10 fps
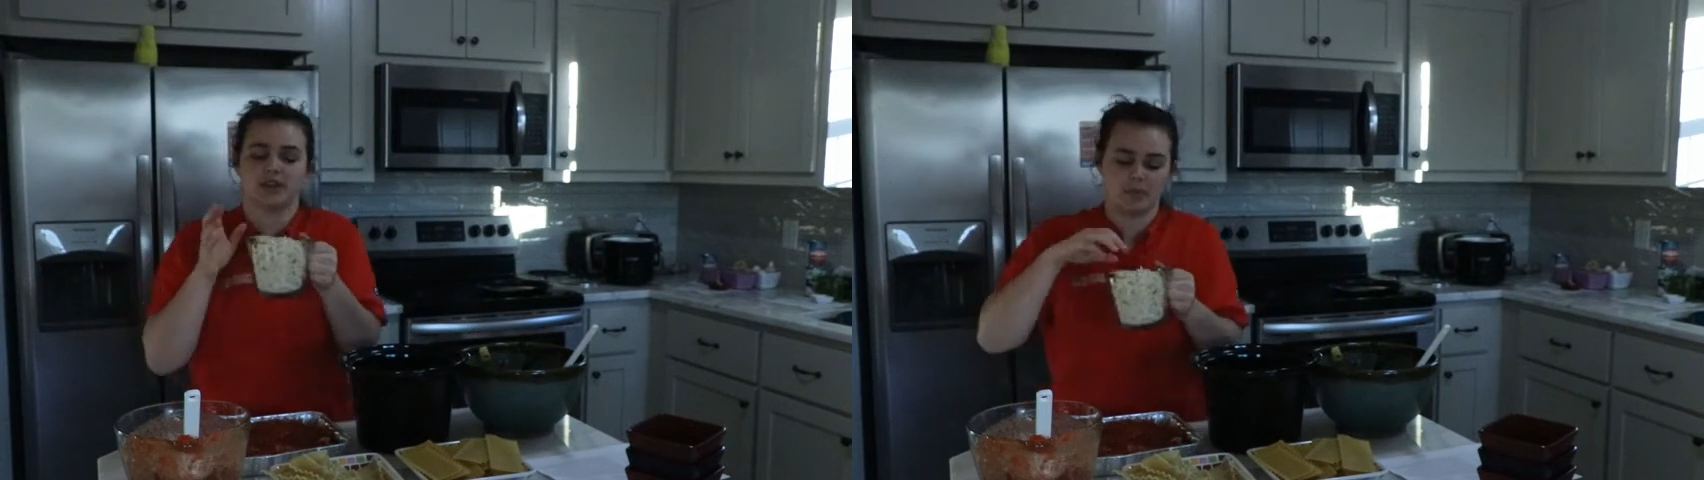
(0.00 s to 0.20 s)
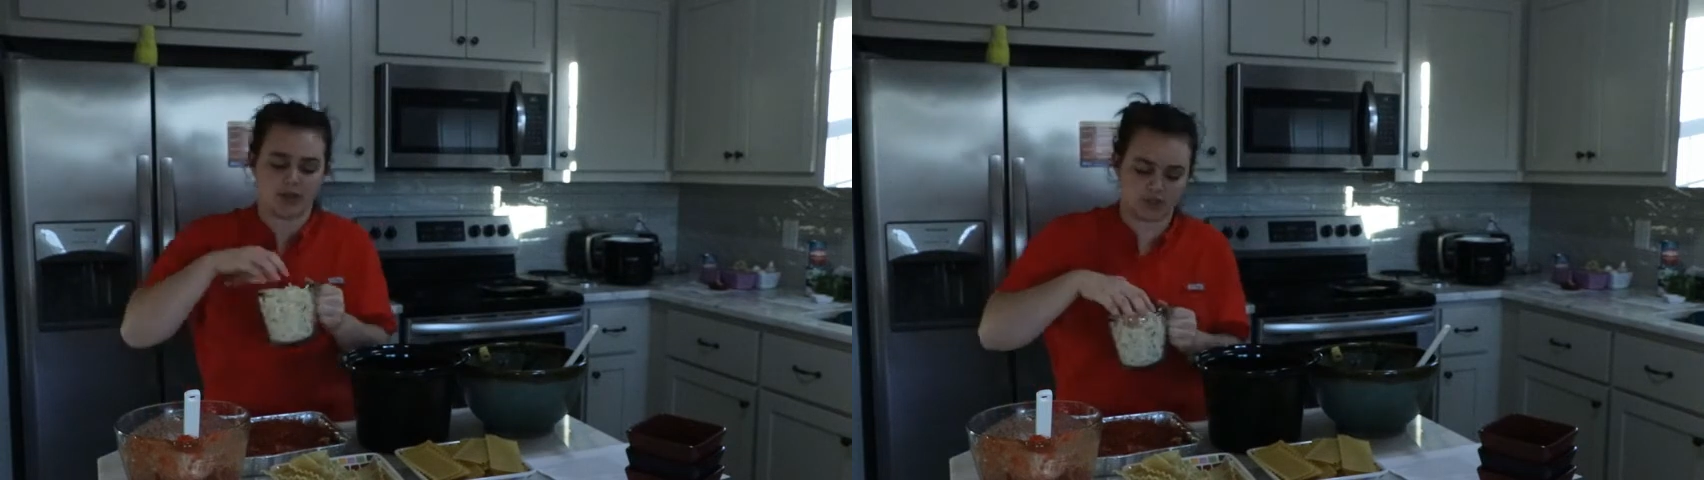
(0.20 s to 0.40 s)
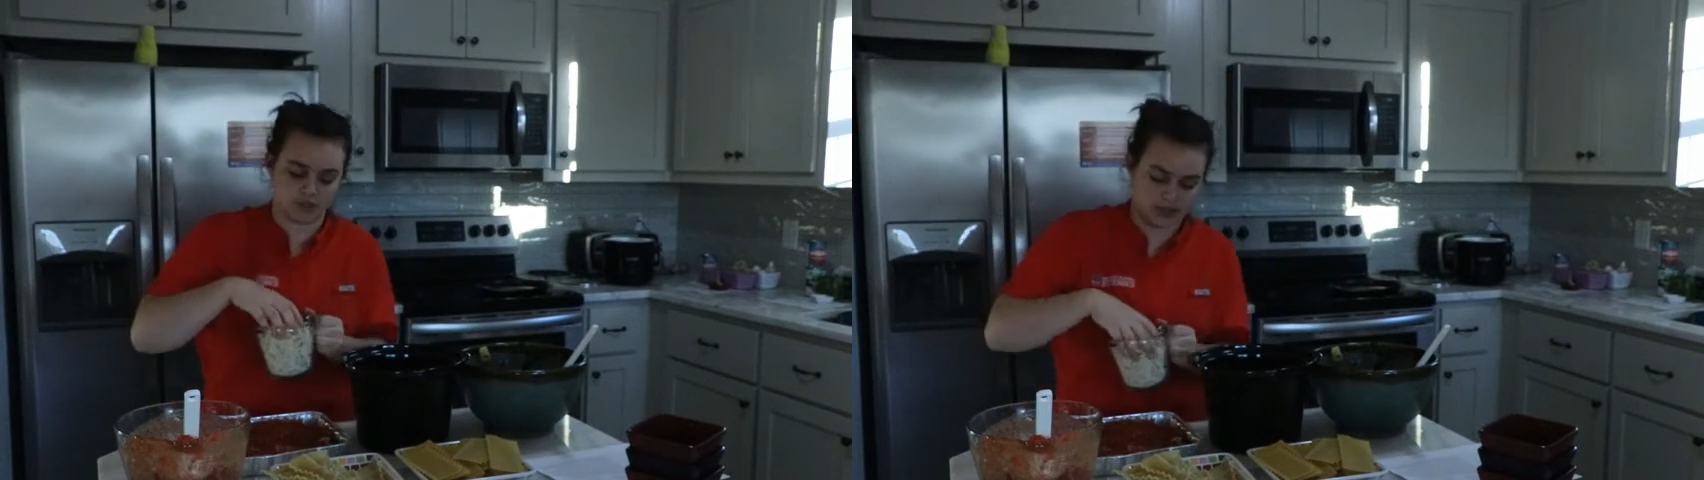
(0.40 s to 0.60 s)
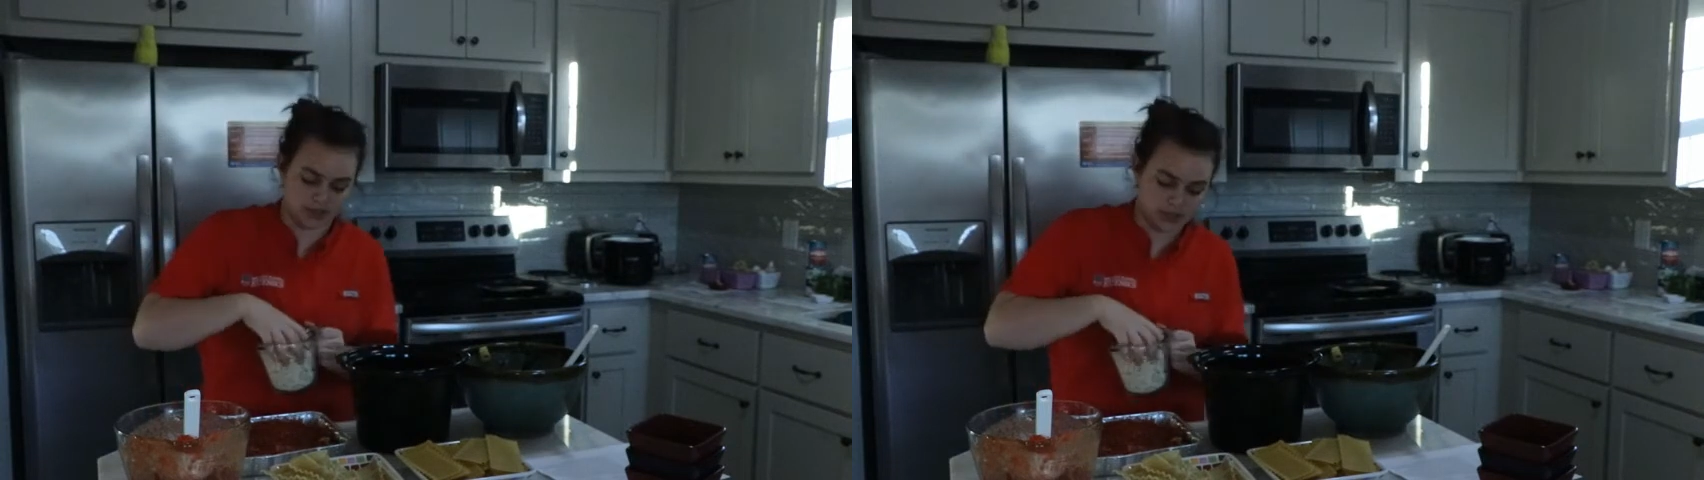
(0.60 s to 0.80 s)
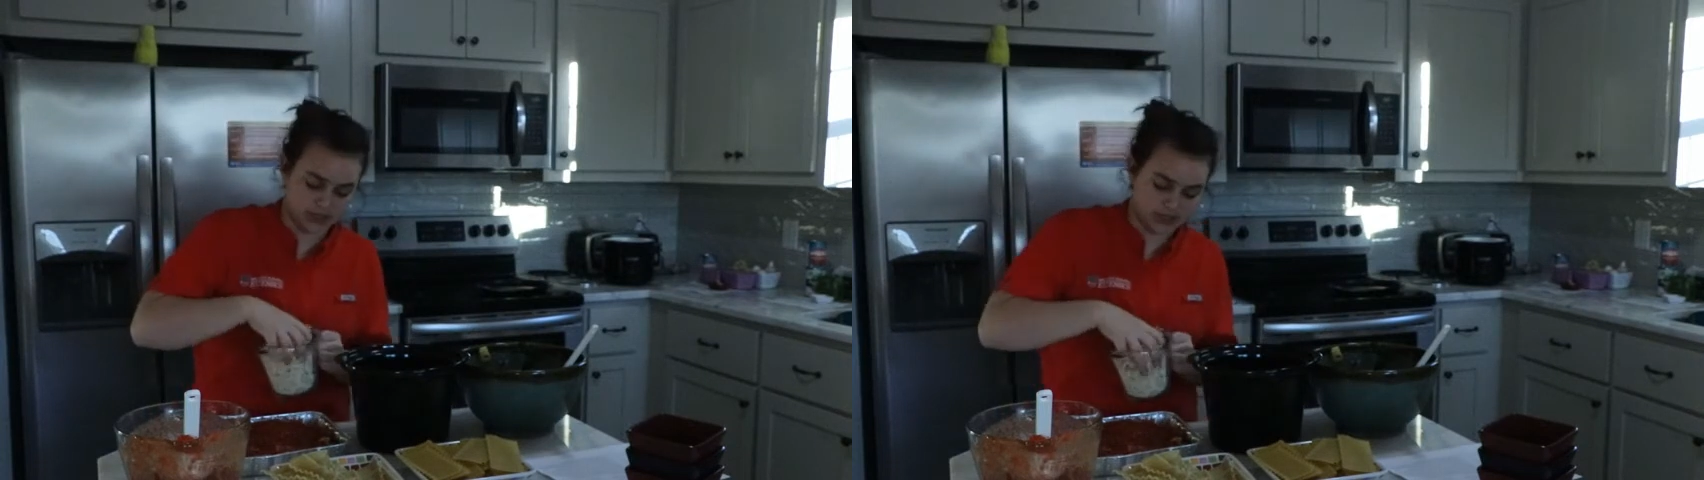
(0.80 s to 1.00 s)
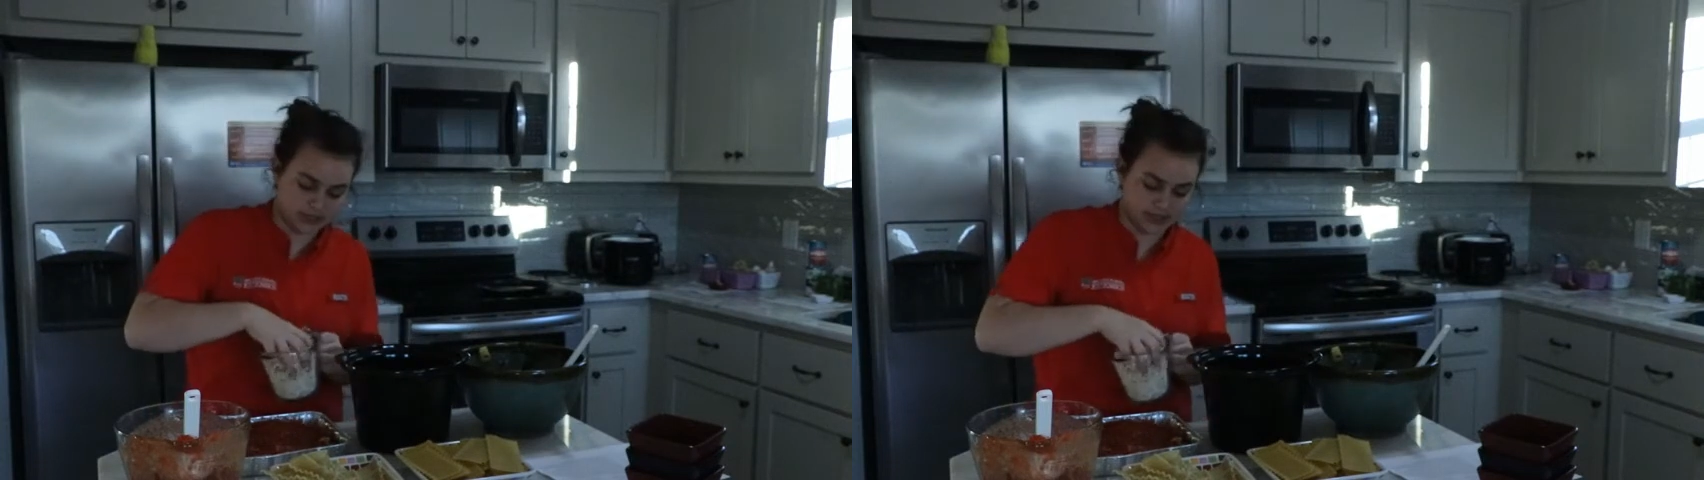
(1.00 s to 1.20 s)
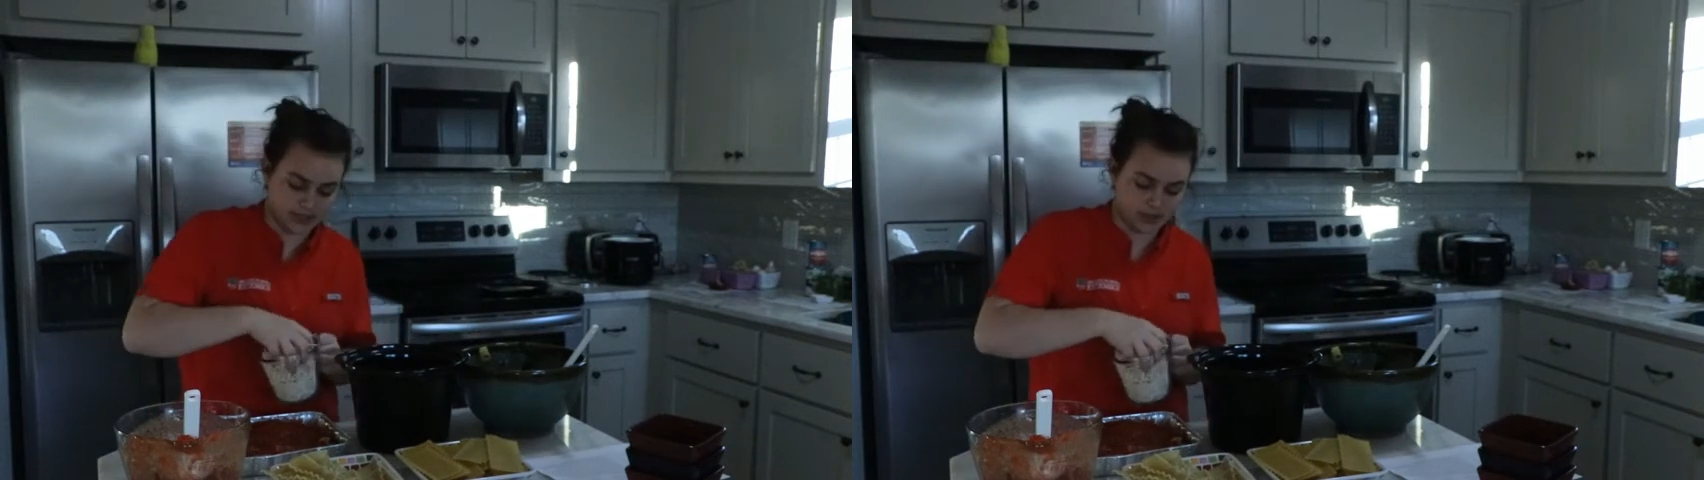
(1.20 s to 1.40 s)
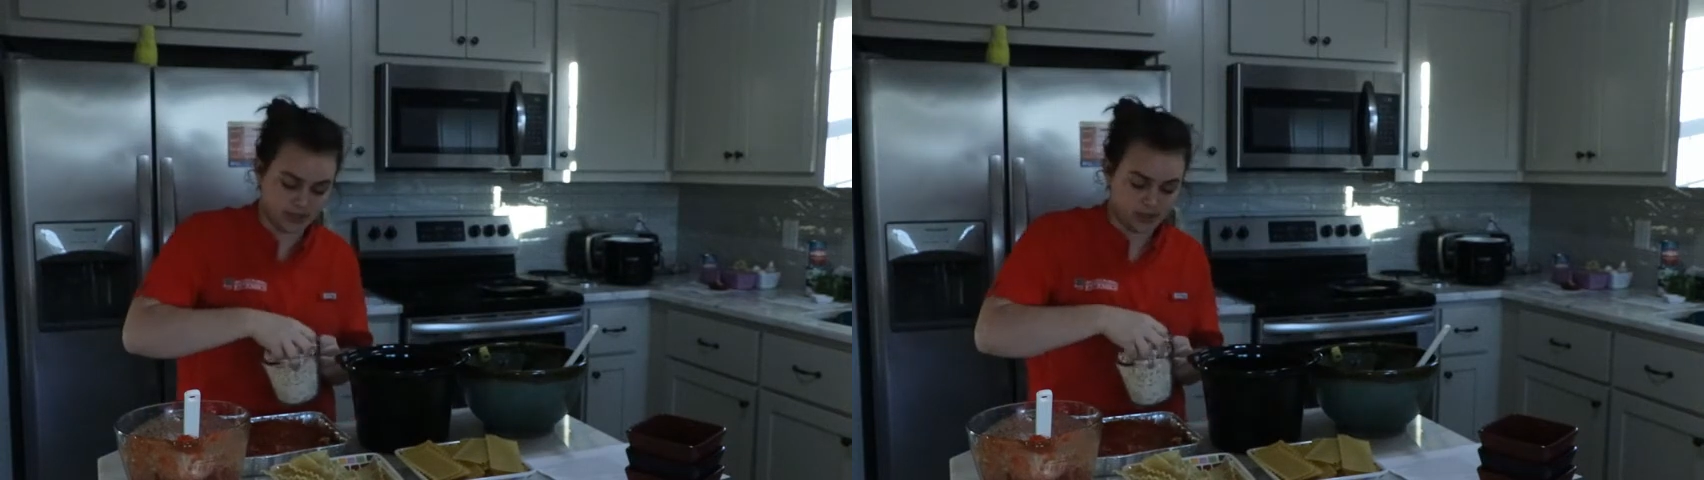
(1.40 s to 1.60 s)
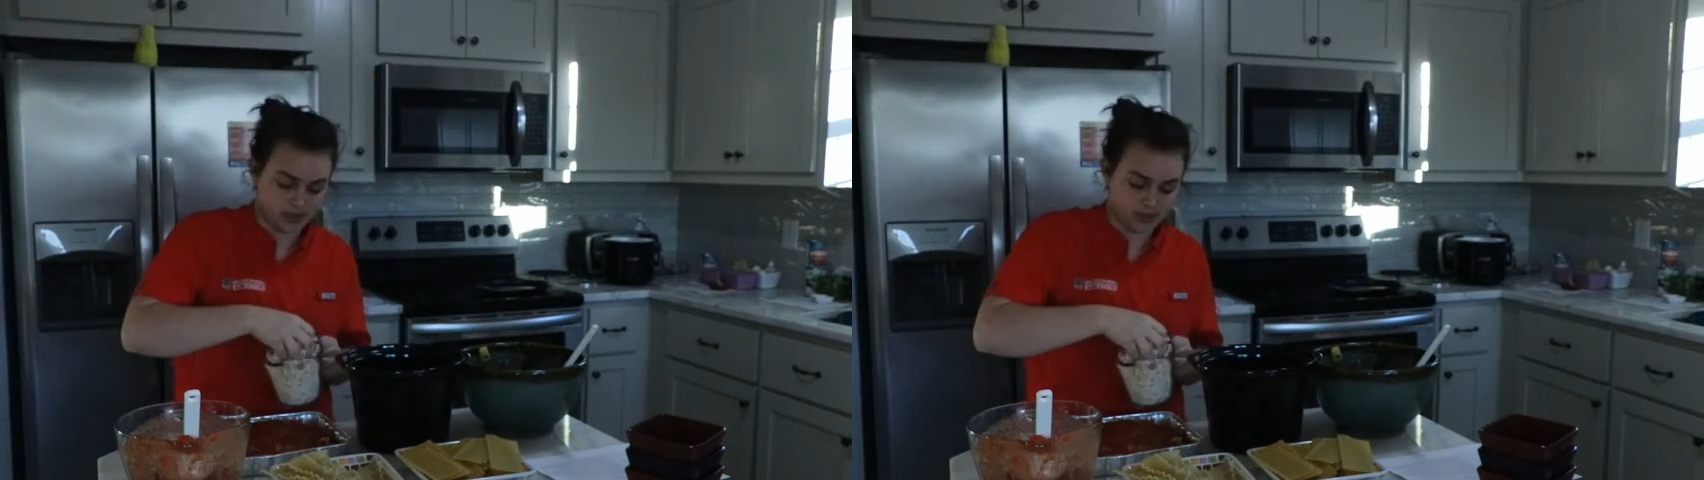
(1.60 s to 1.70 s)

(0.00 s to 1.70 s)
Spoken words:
mozzarella cheese here.